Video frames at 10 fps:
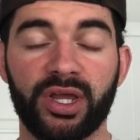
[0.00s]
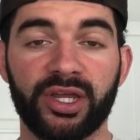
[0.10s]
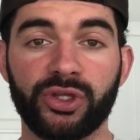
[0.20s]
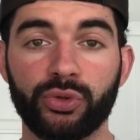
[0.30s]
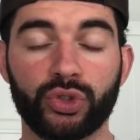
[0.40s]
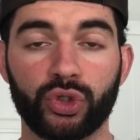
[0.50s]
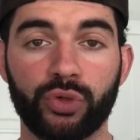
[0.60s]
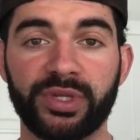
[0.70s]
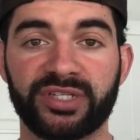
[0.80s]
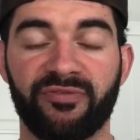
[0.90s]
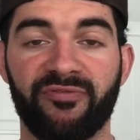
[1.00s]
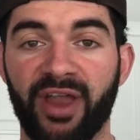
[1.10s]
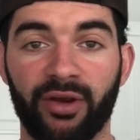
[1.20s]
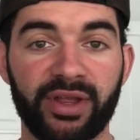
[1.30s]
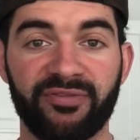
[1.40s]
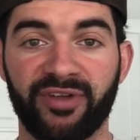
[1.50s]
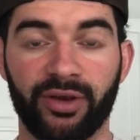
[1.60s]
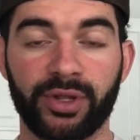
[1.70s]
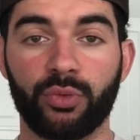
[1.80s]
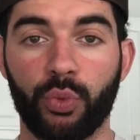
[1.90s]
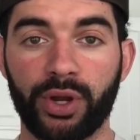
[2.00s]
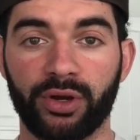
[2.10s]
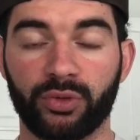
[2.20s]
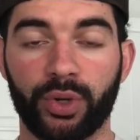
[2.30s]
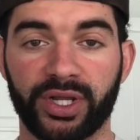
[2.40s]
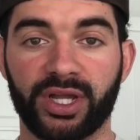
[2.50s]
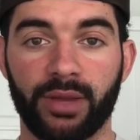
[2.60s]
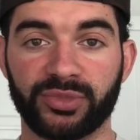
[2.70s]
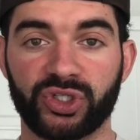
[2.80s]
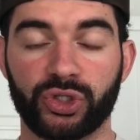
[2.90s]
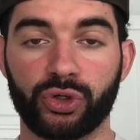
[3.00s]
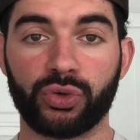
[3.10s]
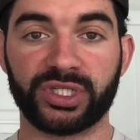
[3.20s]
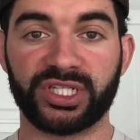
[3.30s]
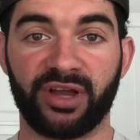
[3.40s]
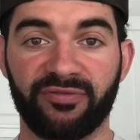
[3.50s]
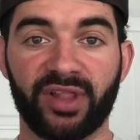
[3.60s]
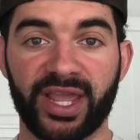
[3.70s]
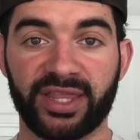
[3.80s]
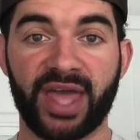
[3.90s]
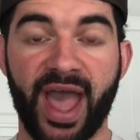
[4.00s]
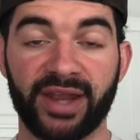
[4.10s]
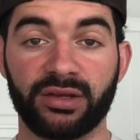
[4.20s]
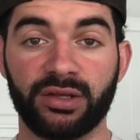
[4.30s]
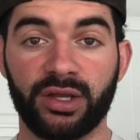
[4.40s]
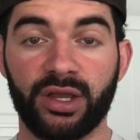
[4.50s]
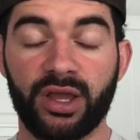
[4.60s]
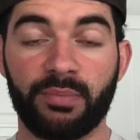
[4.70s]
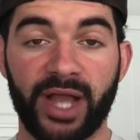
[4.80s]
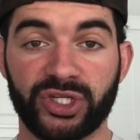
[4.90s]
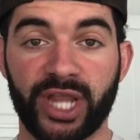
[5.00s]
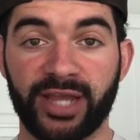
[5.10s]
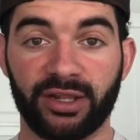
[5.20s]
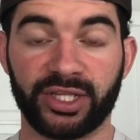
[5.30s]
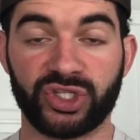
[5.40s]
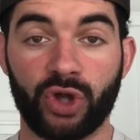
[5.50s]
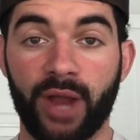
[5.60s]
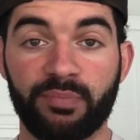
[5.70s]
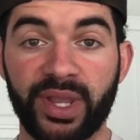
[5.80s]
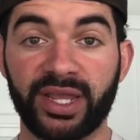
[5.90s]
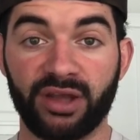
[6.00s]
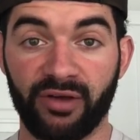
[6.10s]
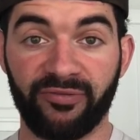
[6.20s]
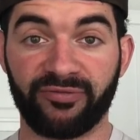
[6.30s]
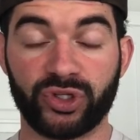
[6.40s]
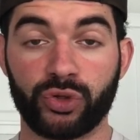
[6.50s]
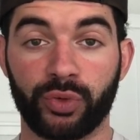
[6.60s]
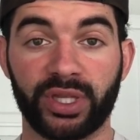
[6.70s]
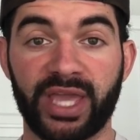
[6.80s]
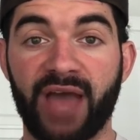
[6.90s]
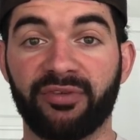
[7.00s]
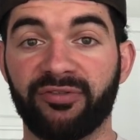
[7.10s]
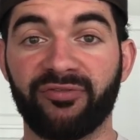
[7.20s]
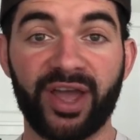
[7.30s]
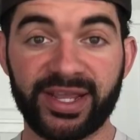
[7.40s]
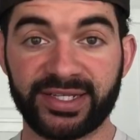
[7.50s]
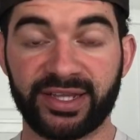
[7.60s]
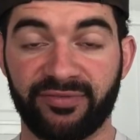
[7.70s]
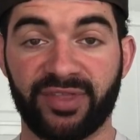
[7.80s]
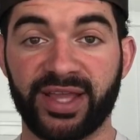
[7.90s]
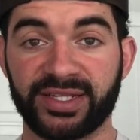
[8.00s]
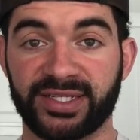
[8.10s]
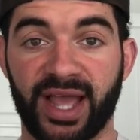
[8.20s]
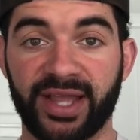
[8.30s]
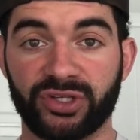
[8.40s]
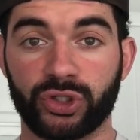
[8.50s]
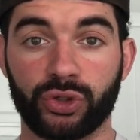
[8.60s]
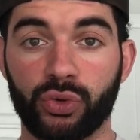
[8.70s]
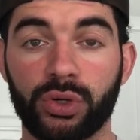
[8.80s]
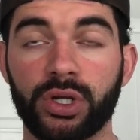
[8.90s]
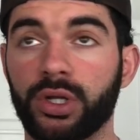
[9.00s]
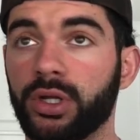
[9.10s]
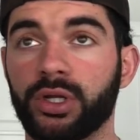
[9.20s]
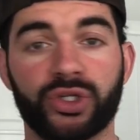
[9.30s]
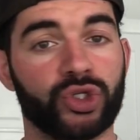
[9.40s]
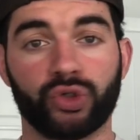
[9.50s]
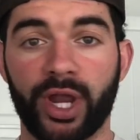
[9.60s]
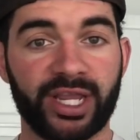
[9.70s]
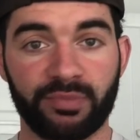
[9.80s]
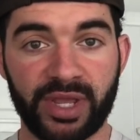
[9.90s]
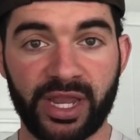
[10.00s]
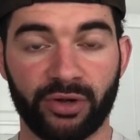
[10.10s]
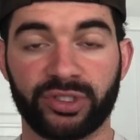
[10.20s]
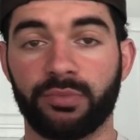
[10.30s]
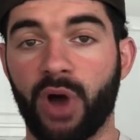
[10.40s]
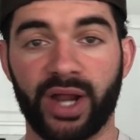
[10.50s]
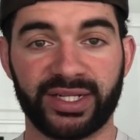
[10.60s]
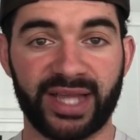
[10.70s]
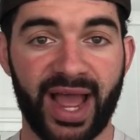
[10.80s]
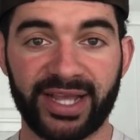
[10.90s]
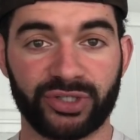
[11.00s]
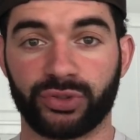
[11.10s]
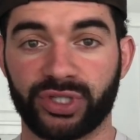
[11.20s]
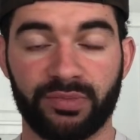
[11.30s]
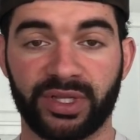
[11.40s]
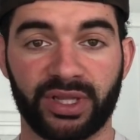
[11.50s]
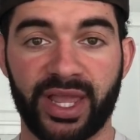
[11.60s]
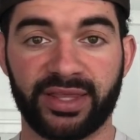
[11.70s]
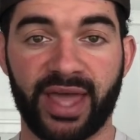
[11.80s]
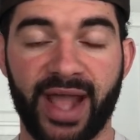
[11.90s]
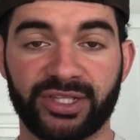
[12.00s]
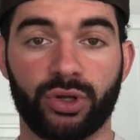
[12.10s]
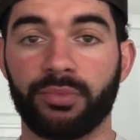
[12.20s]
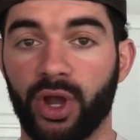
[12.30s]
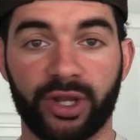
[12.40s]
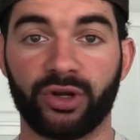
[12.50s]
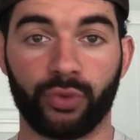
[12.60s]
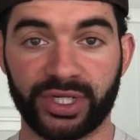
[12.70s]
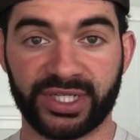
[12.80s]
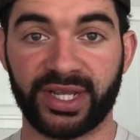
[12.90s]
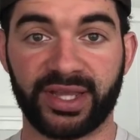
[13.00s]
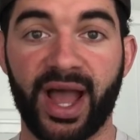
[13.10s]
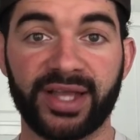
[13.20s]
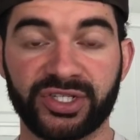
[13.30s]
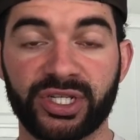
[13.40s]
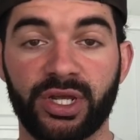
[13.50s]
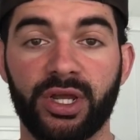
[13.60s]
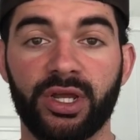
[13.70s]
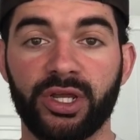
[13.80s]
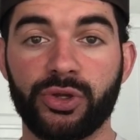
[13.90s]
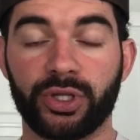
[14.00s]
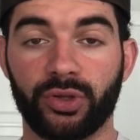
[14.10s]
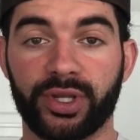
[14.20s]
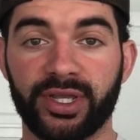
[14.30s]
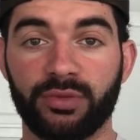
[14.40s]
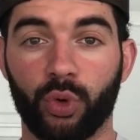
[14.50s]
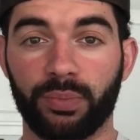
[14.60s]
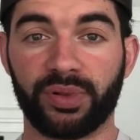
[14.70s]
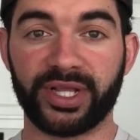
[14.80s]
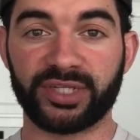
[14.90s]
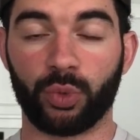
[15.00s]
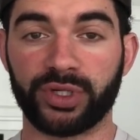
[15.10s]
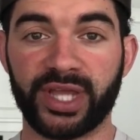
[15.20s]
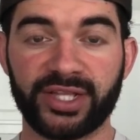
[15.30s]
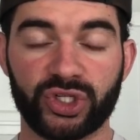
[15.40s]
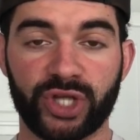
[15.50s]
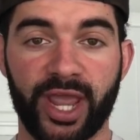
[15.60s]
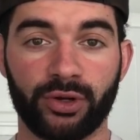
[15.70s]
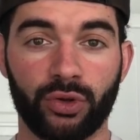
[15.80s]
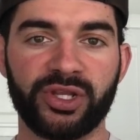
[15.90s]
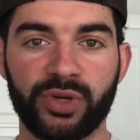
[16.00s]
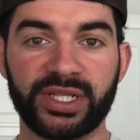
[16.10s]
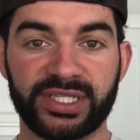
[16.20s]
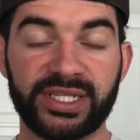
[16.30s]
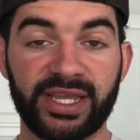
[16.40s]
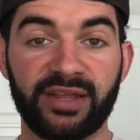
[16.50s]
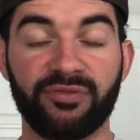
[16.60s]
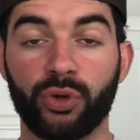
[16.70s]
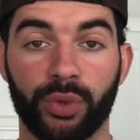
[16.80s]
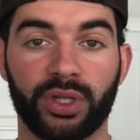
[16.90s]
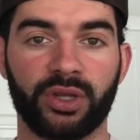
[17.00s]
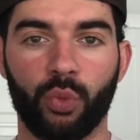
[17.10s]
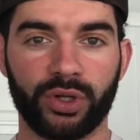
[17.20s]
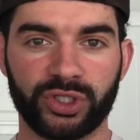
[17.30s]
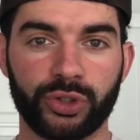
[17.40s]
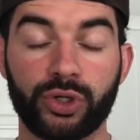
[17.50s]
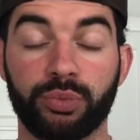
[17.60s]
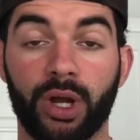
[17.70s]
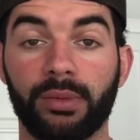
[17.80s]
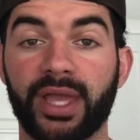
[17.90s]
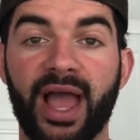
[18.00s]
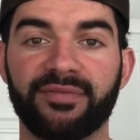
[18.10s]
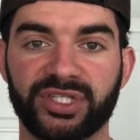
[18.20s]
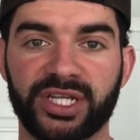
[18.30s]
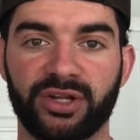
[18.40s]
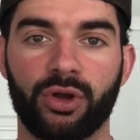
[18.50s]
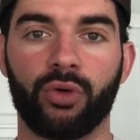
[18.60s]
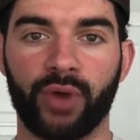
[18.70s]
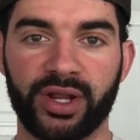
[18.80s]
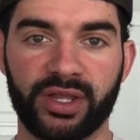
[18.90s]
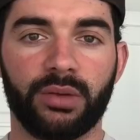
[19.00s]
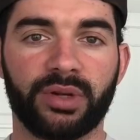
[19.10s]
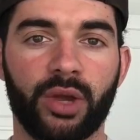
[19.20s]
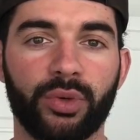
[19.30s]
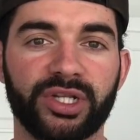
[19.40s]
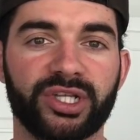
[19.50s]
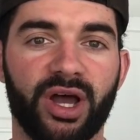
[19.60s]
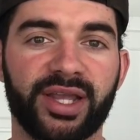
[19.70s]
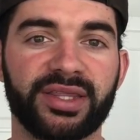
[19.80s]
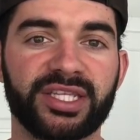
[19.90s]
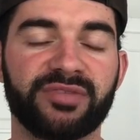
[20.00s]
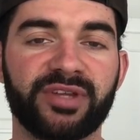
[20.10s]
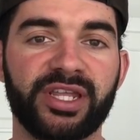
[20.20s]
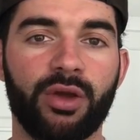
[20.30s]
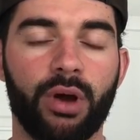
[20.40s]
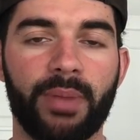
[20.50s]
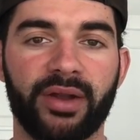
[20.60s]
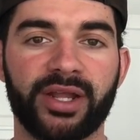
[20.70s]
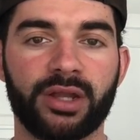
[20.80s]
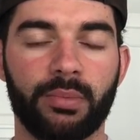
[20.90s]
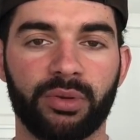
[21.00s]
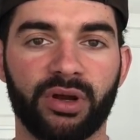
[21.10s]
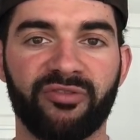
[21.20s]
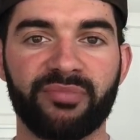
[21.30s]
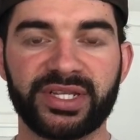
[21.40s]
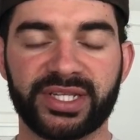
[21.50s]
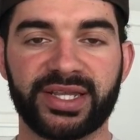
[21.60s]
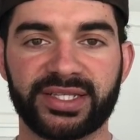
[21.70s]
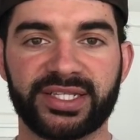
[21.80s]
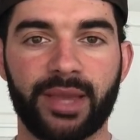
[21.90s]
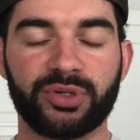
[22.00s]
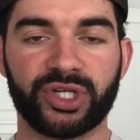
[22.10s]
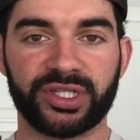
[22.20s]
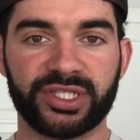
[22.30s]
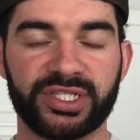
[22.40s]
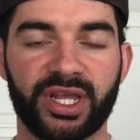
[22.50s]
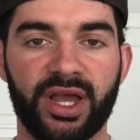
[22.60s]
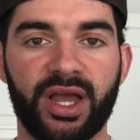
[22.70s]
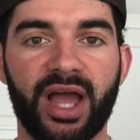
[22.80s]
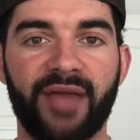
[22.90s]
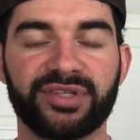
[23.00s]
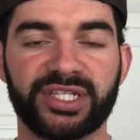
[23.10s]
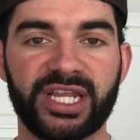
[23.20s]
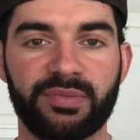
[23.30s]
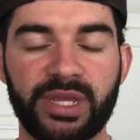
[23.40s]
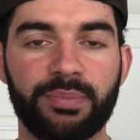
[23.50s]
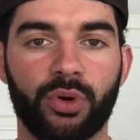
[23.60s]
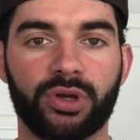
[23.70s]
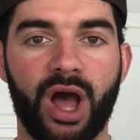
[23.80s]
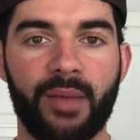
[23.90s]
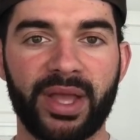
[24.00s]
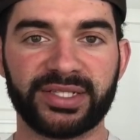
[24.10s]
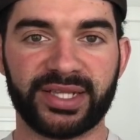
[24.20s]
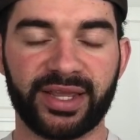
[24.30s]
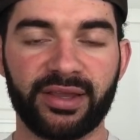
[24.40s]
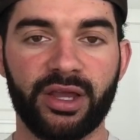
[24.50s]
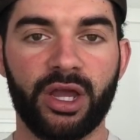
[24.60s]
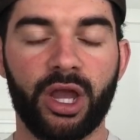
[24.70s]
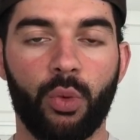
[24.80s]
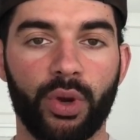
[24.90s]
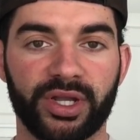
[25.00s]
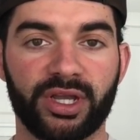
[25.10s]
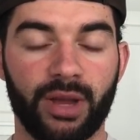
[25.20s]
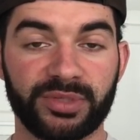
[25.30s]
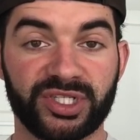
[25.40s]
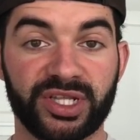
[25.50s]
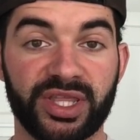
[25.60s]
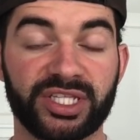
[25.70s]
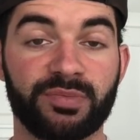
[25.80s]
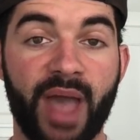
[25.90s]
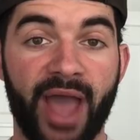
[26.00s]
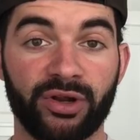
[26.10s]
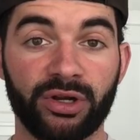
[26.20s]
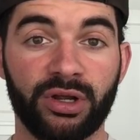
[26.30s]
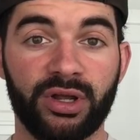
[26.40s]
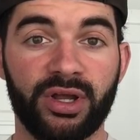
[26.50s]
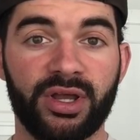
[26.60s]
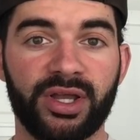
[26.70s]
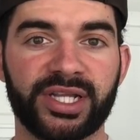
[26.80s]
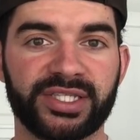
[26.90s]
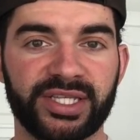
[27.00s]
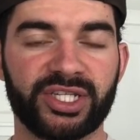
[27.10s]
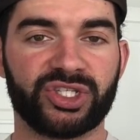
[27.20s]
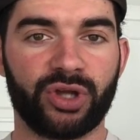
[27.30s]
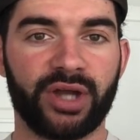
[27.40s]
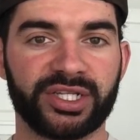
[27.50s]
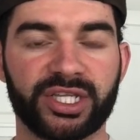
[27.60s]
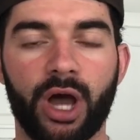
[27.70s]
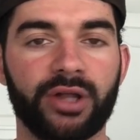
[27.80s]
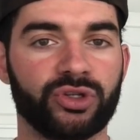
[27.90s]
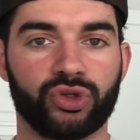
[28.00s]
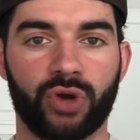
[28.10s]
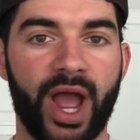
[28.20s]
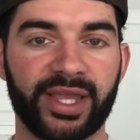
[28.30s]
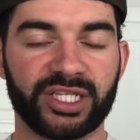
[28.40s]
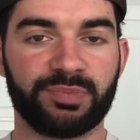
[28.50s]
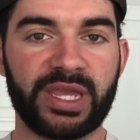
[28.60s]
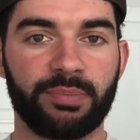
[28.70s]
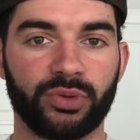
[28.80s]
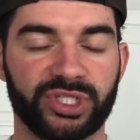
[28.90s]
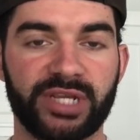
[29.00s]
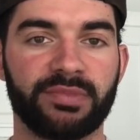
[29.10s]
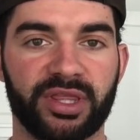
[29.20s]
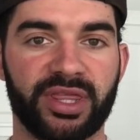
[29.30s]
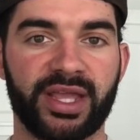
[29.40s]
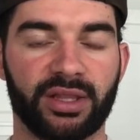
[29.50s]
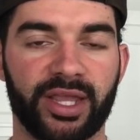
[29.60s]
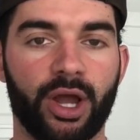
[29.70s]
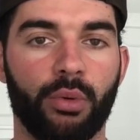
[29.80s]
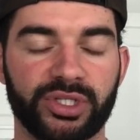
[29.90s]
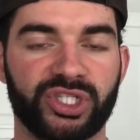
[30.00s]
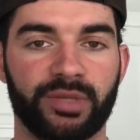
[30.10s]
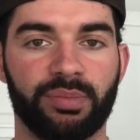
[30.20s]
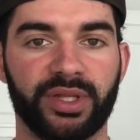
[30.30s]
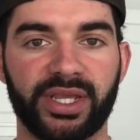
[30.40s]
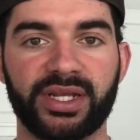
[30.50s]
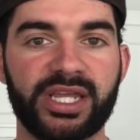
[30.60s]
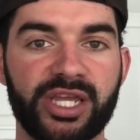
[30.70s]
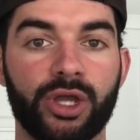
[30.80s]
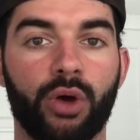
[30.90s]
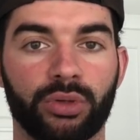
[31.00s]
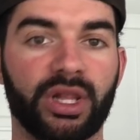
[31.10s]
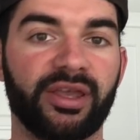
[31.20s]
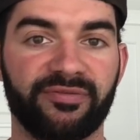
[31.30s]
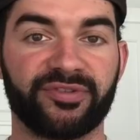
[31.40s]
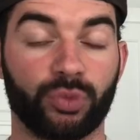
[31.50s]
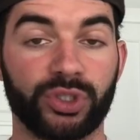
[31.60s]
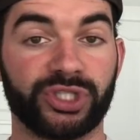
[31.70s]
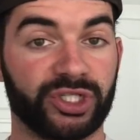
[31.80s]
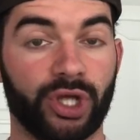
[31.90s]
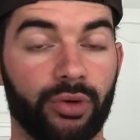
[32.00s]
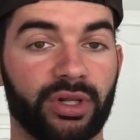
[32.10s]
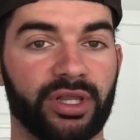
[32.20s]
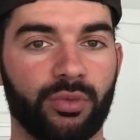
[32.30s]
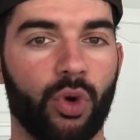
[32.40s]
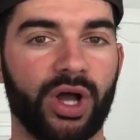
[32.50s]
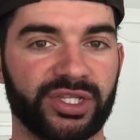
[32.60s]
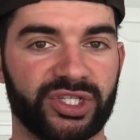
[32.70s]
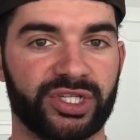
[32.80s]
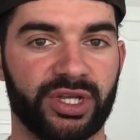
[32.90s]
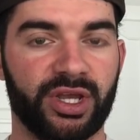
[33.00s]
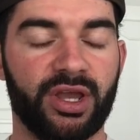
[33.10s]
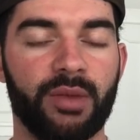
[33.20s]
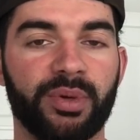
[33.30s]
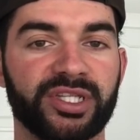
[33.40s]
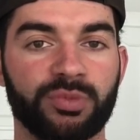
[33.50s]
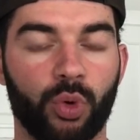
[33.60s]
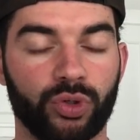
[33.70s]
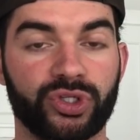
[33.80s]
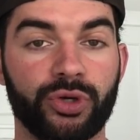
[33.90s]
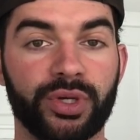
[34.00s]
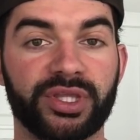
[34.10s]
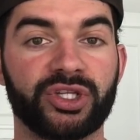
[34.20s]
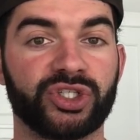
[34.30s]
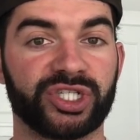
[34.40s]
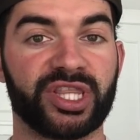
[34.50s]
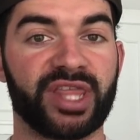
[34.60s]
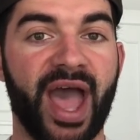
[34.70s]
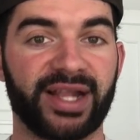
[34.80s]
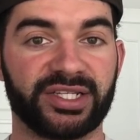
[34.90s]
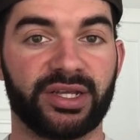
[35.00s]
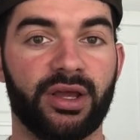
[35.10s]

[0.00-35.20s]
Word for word: YouTube is very, very weird when it comes to stuff like that. My channel is not big enough to really have a fight if they decide to strike me or demonetize or something like that. So I'm not gonna risk it, guys. You can look at More Plates, More Dates channel. You can see it if you really want to. You probably have seen it already. But I wanna talk in this video about a number of misconceptions I've seen people commenting when it comes to this matter. Because this is not as cut and dry as people seem to think. Like, oh, it's simply an ego lift, which it totally was. But it's more to it than just that.